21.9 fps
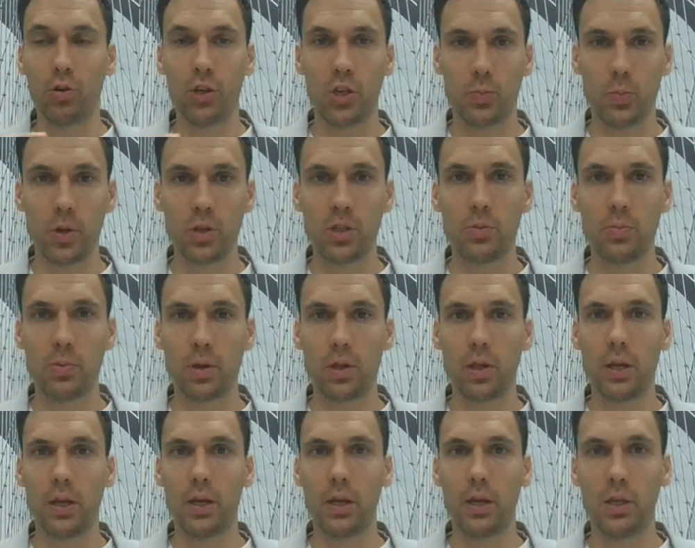
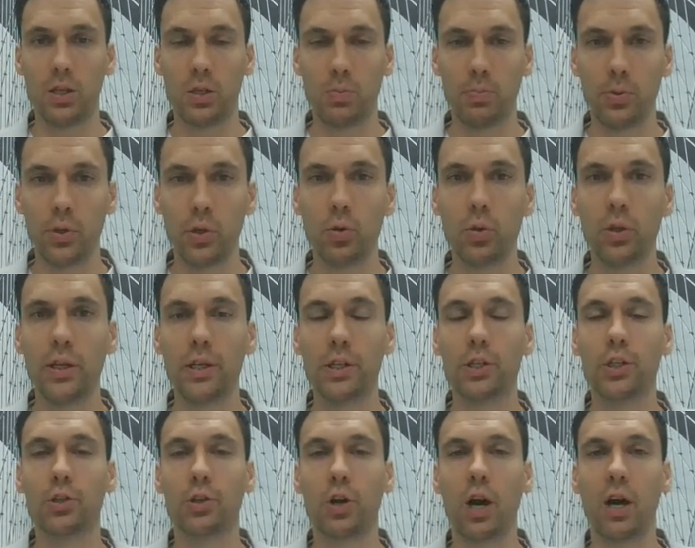responsibility is
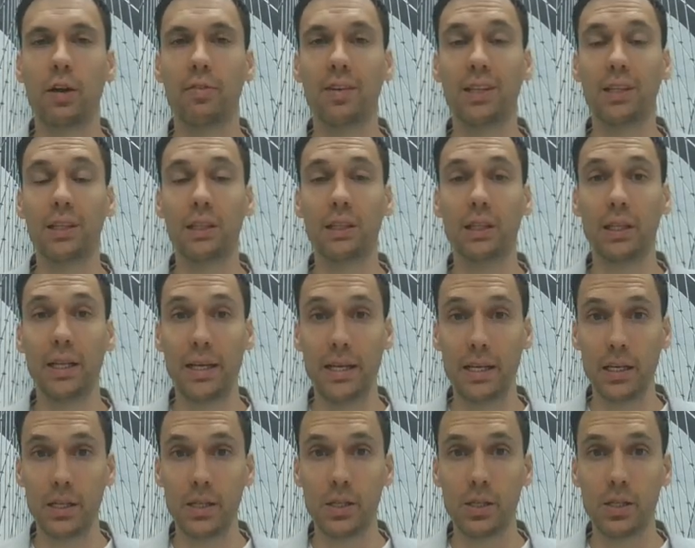purely driving
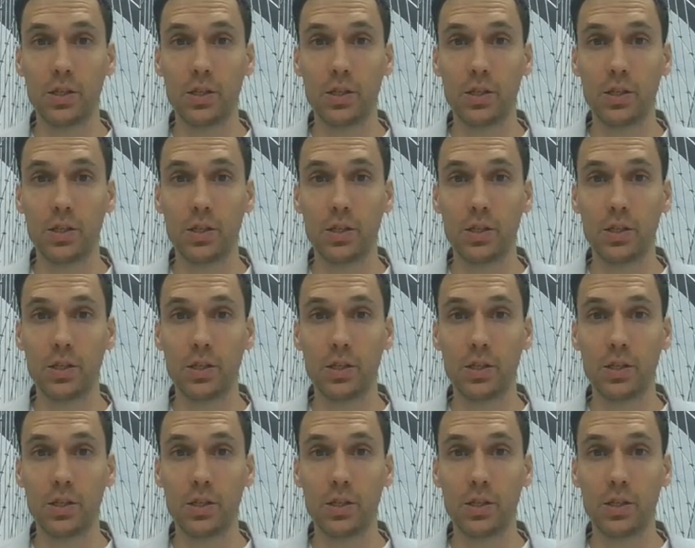leads.